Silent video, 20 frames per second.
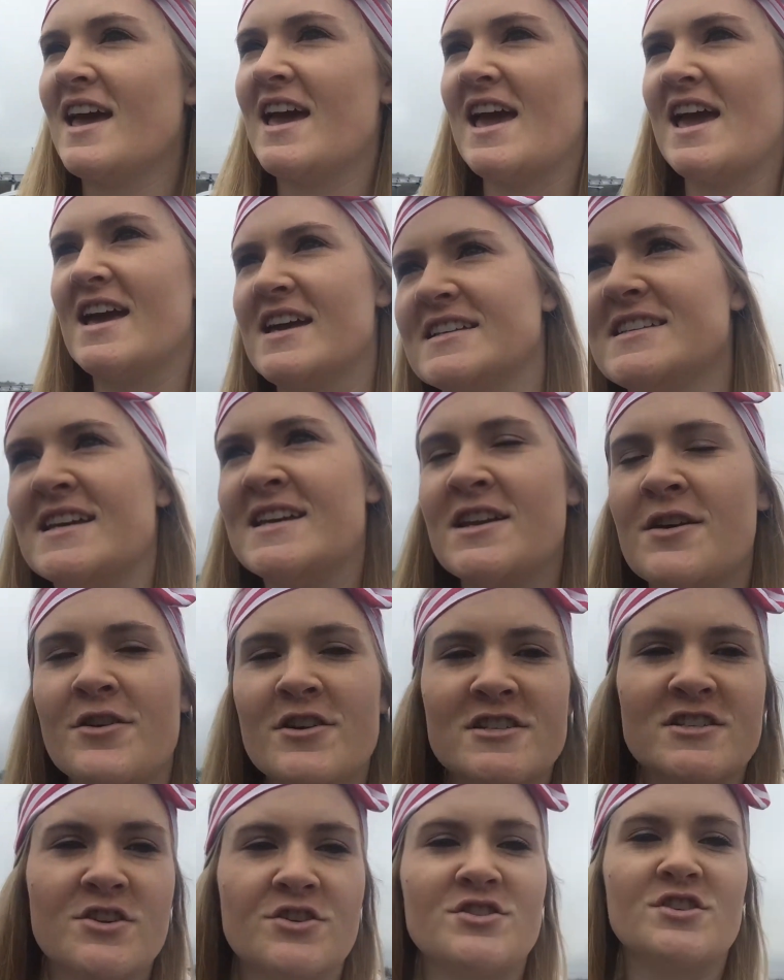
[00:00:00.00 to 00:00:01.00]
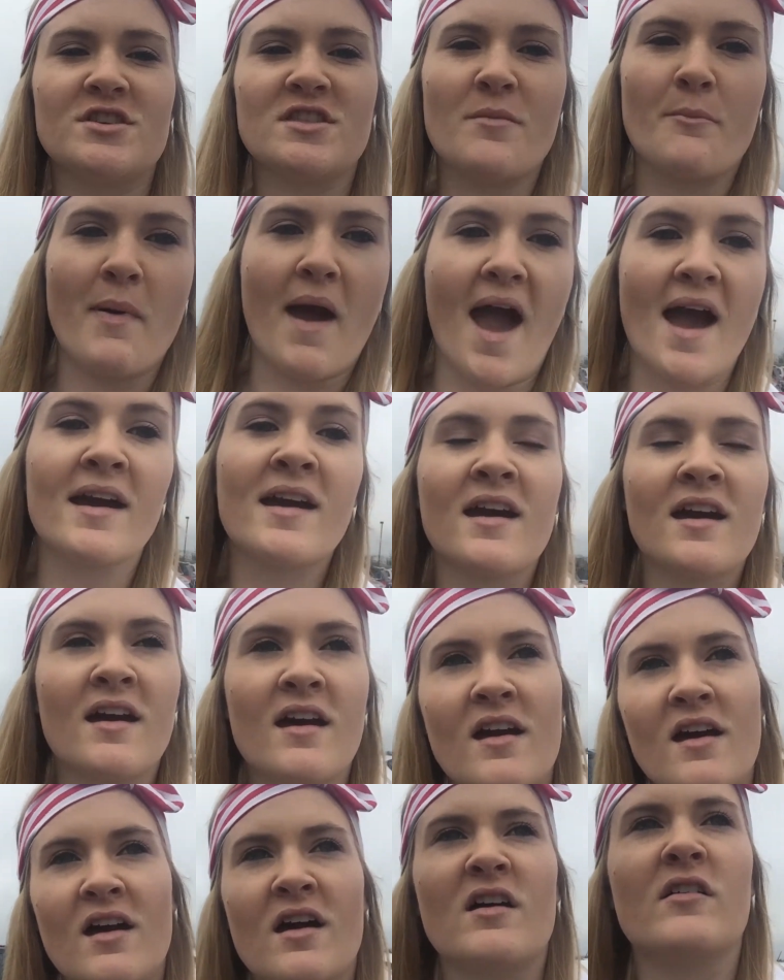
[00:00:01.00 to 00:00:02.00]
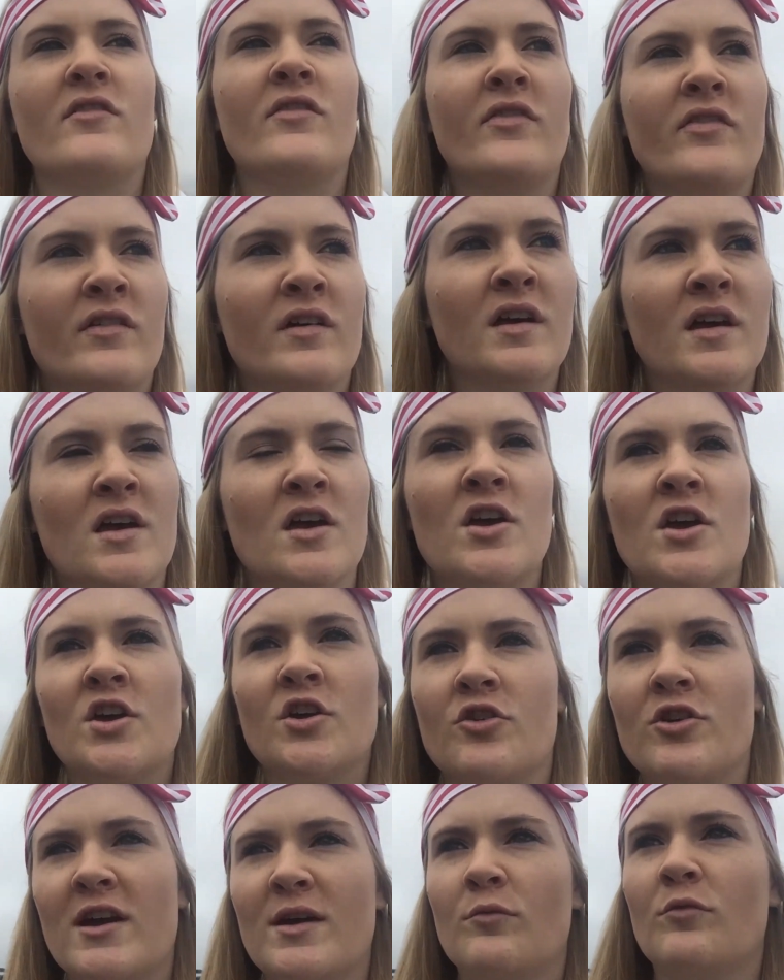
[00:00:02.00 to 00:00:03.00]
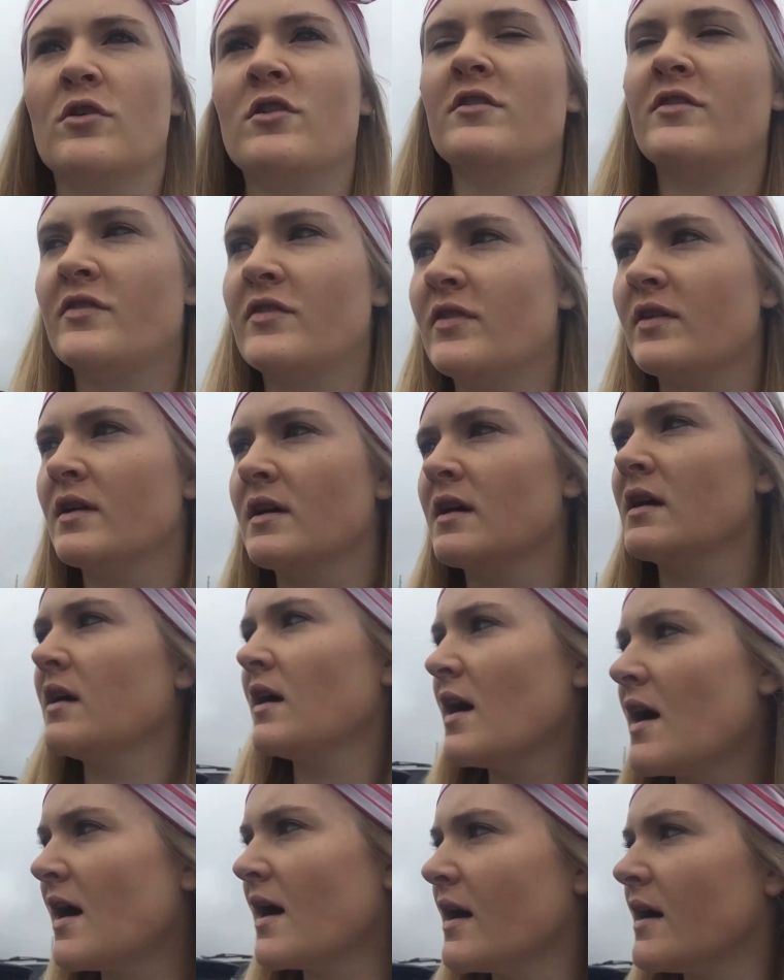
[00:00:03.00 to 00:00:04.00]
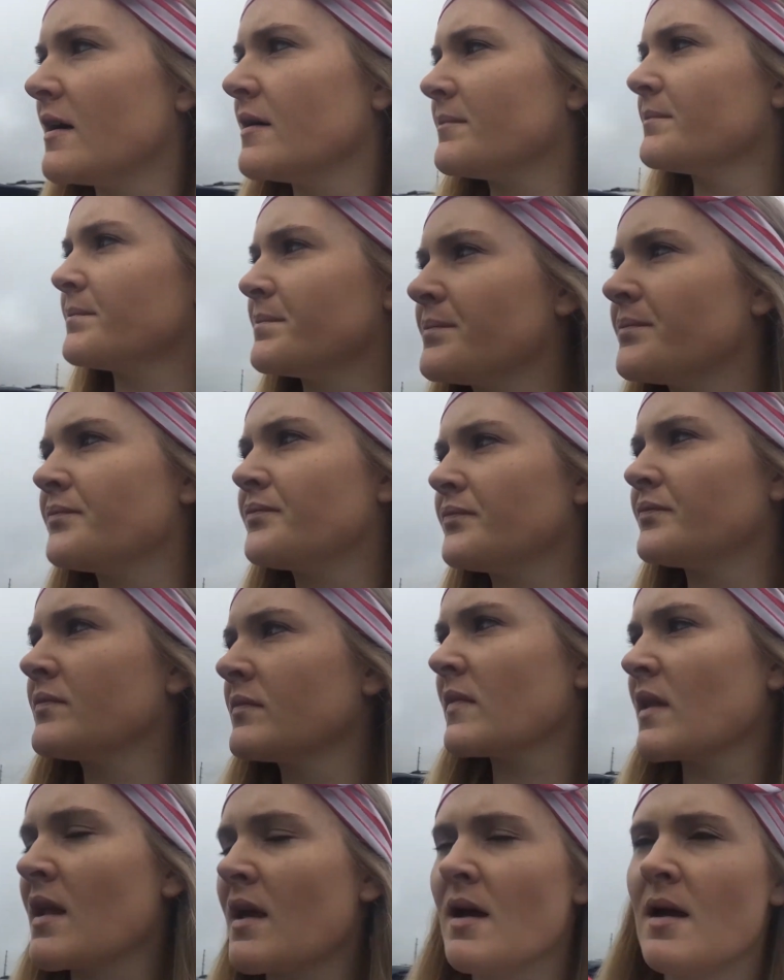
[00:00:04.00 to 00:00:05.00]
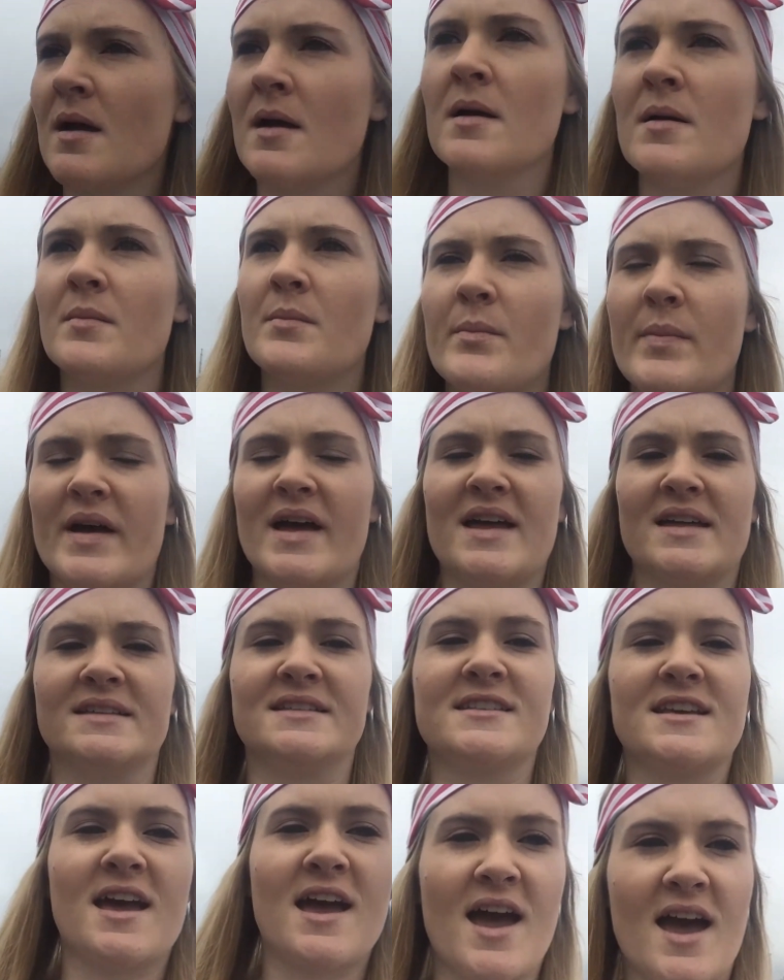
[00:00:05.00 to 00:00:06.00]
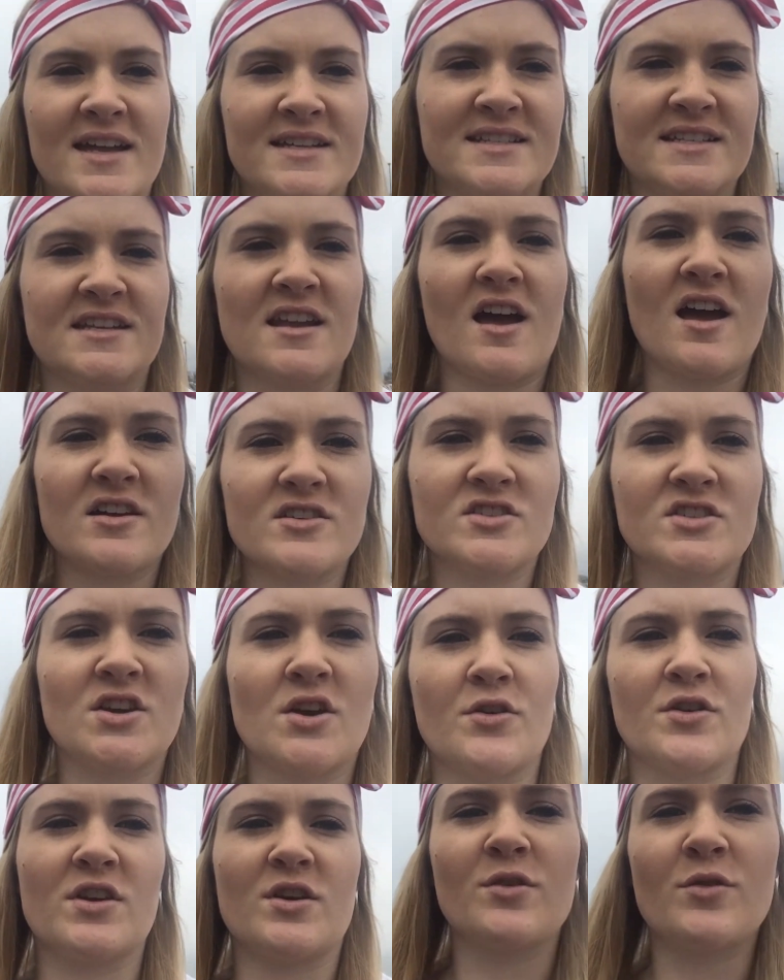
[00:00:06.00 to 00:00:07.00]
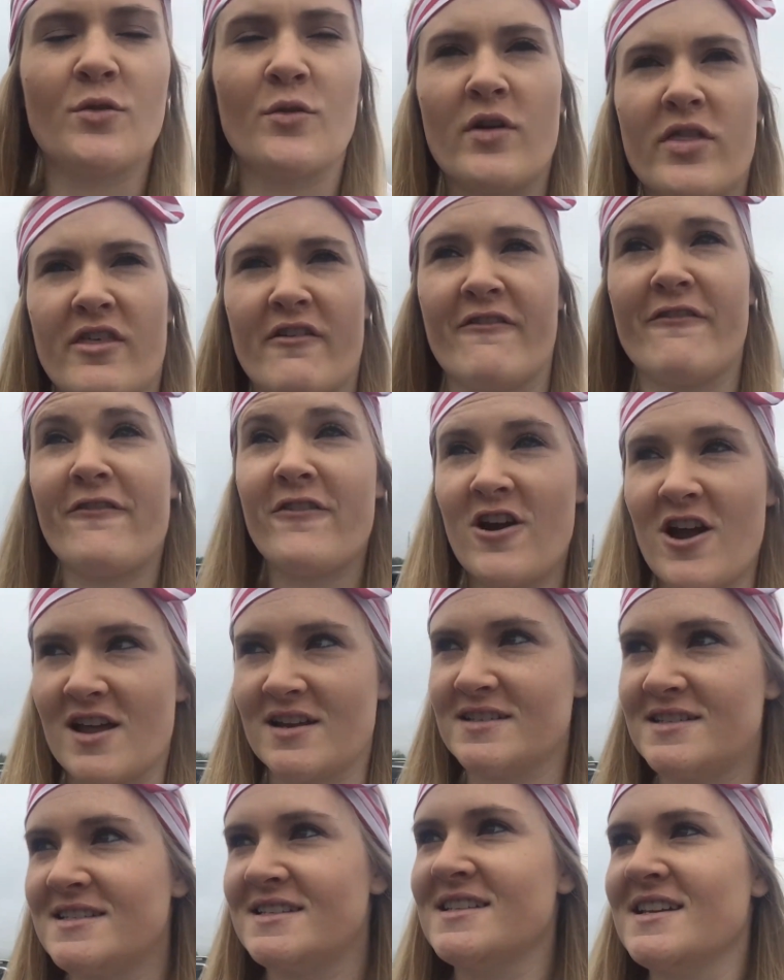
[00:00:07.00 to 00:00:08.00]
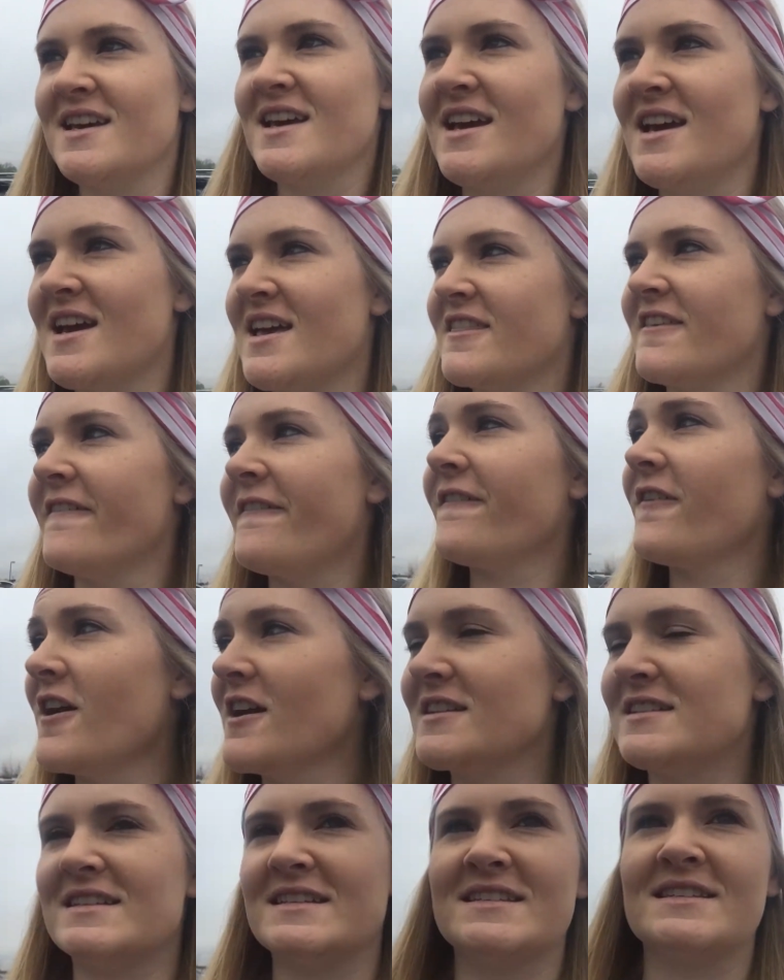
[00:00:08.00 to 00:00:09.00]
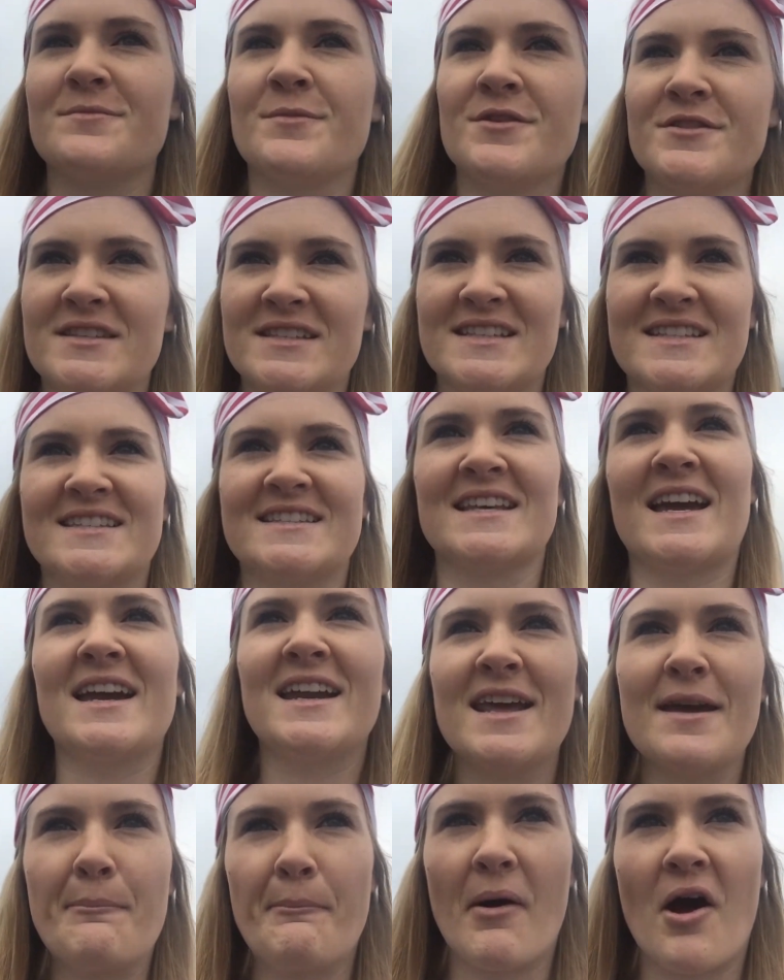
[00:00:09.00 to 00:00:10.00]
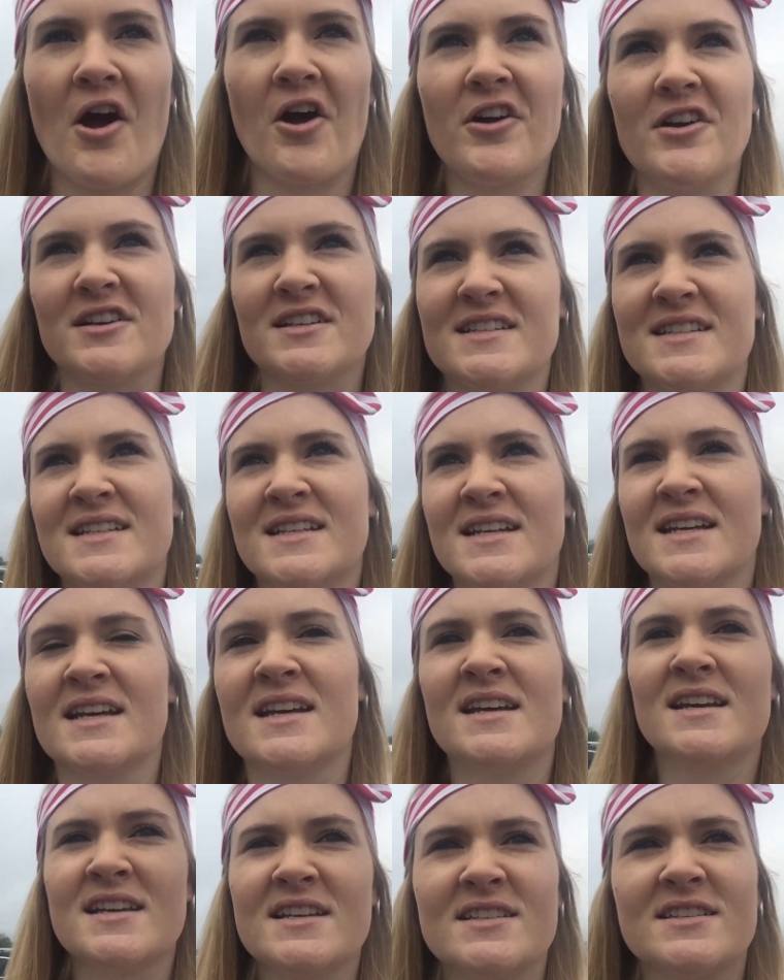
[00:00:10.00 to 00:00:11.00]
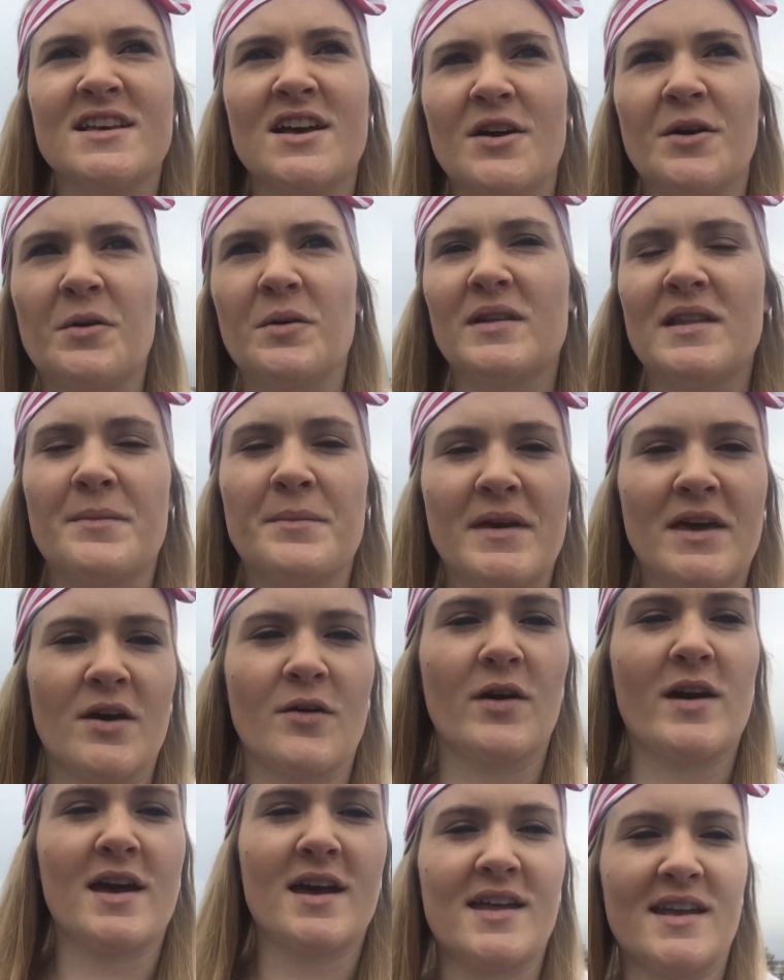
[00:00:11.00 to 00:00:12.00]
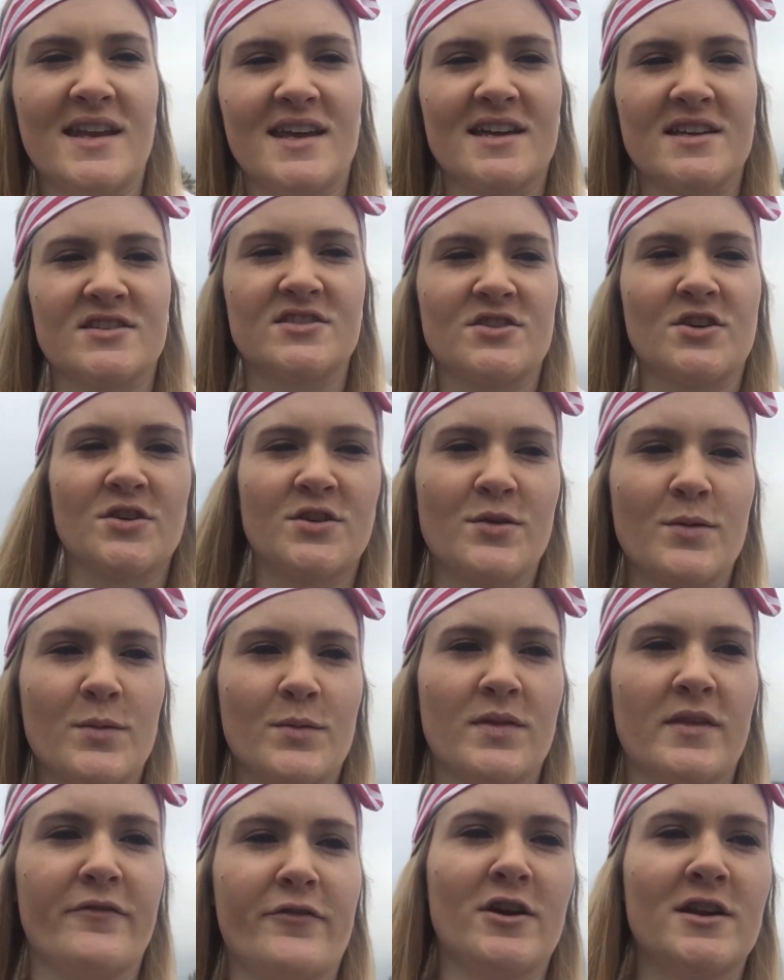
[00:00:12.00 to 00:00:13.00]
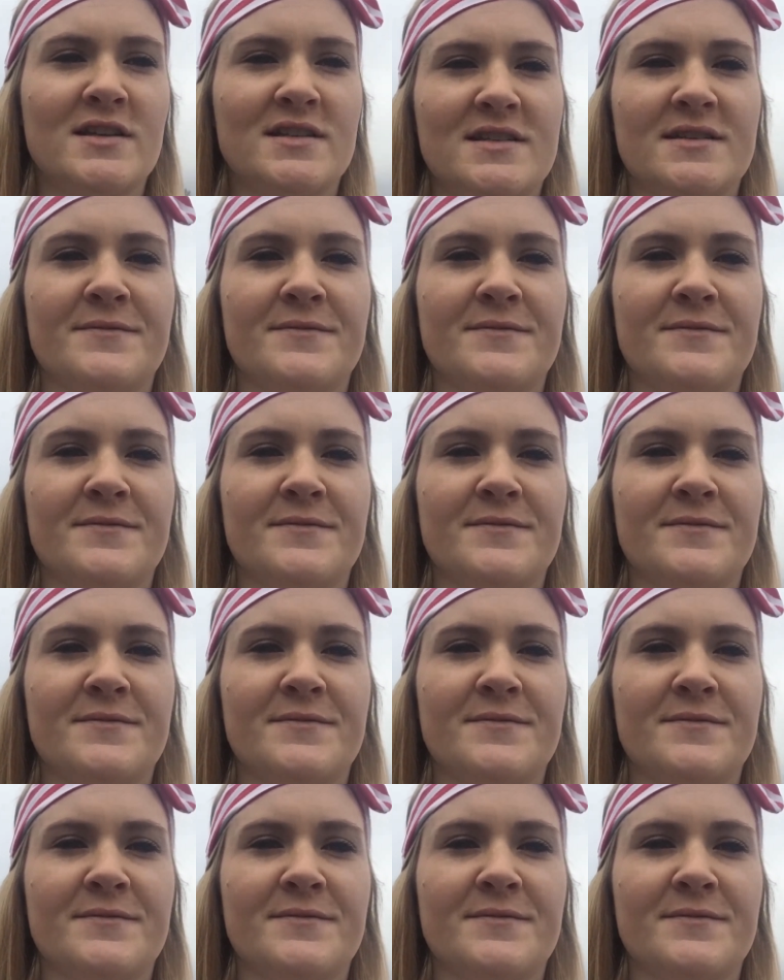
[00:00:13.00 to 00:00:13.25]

and I know I showed you the back of Great Wolf, um, but I did not show you the front. And the front is the most exciting part. So let me go ahead and show you the front.